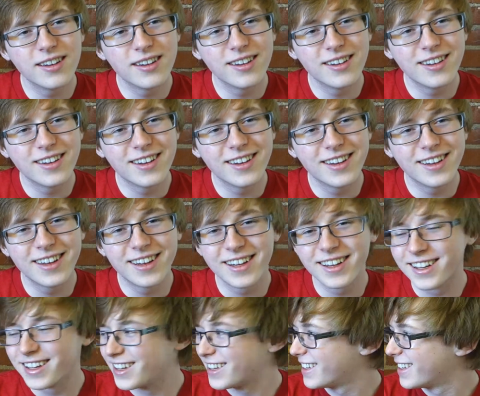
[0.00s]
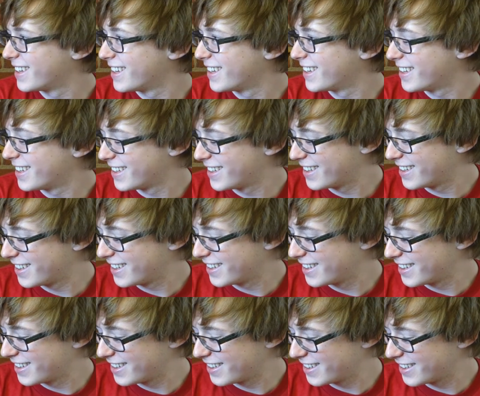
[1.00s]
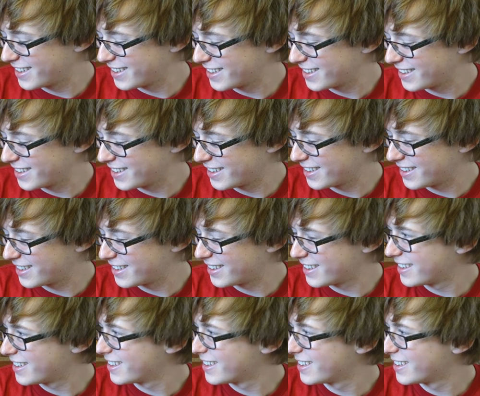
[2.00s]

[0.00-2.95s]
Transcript: This person isn't speaking.